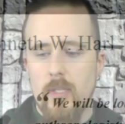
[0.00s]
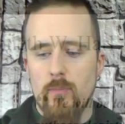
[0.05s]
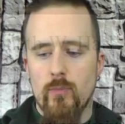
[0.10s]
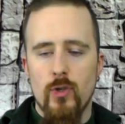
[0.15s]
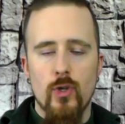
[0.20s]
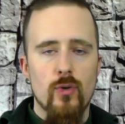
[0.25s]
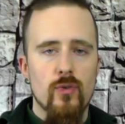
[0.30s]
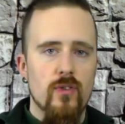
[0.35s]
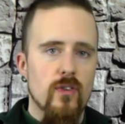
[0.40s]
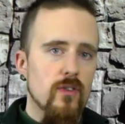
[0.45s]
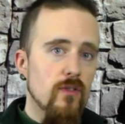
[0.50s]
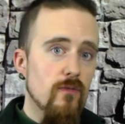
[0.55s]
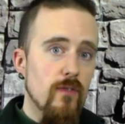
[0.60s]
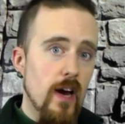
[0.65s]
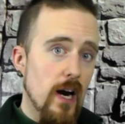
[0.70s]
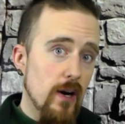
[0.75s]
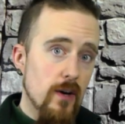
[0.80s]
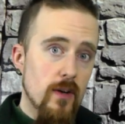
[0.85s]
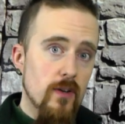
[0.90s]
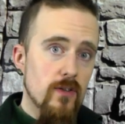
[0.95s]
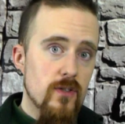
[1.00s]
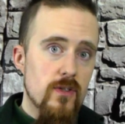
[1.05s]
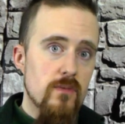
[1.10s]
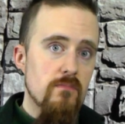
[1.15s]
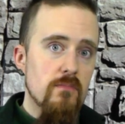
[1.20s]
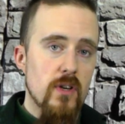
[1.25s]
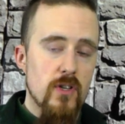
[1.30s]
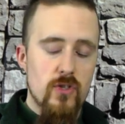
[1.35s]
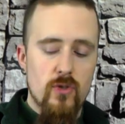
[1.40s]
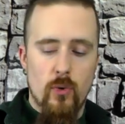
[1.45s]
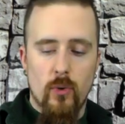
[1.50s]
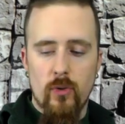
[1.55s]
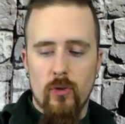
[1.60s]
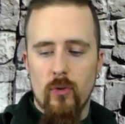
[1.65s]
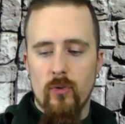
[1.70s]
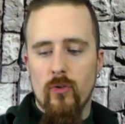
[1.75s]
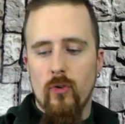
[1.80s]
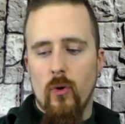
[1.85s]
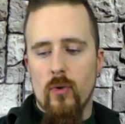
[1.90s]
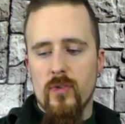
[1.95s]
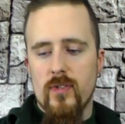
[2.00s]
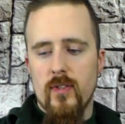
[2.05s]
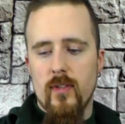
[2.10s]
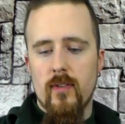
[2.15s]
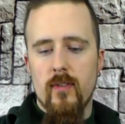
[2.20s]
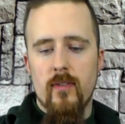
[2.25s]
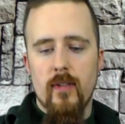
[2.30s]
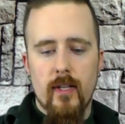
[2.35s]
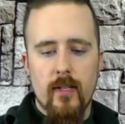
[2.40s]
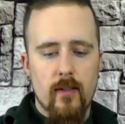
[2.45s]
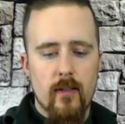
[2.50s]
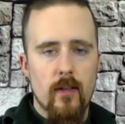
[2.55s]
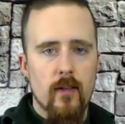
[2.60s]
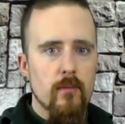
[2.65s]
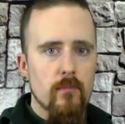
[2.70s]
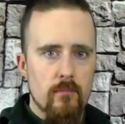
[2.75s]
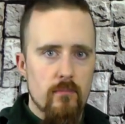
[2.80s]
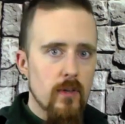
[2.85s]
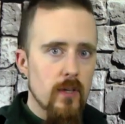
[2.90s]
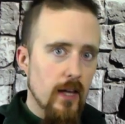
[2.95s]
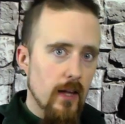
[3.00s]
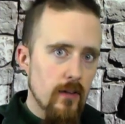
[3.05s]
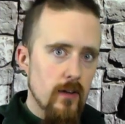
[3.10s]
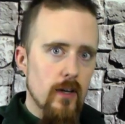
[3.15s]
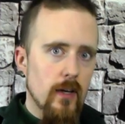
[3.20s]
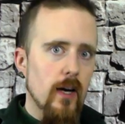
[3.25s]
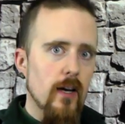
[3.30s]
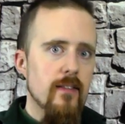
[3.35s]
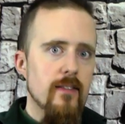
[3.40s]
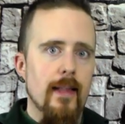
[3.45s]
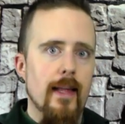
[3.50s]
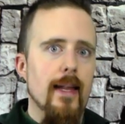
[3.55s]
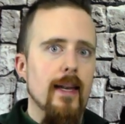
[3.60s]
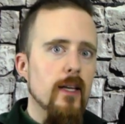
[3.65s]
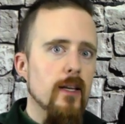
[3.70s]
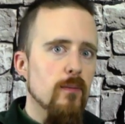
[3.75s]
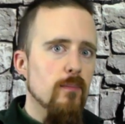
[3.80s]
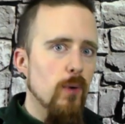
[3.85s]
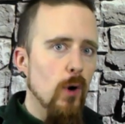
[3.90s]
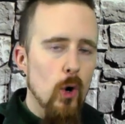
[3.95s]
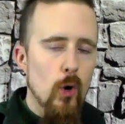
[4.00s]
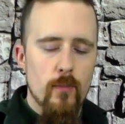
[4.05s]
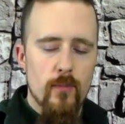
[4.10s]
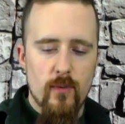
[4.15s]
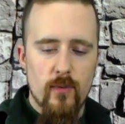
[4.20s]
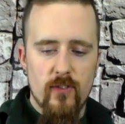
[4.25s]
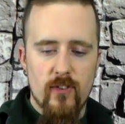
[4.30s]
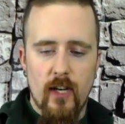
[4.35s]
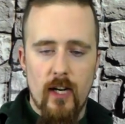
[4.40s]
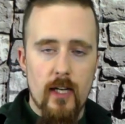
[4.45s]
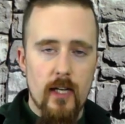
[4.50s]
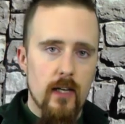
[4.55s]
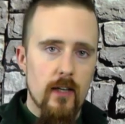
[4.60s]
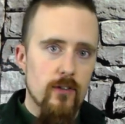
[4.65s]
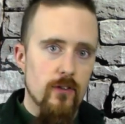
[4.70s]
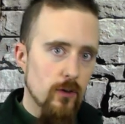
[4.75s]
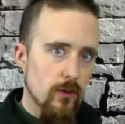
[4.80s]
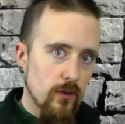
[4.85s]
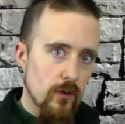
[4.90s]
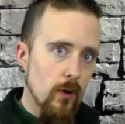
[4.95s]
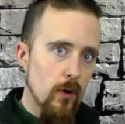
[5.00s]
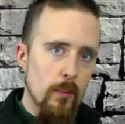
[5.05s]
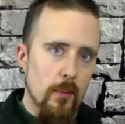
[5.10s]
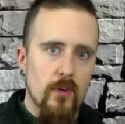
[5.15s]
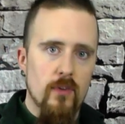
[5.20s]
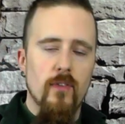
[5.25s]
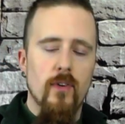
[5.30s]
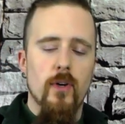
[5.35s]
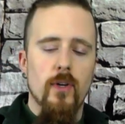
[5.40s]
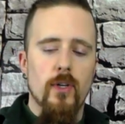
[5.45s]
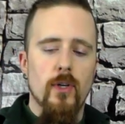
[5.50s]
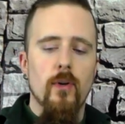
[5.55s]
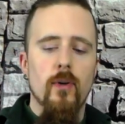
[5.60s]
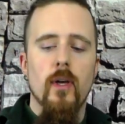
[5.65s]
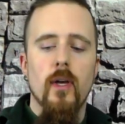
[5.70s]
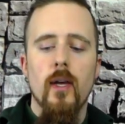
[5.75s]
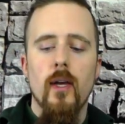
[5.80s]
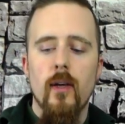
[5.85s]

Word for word: uses various historical sources, like the Icelandic poems and sagas. Those are always very good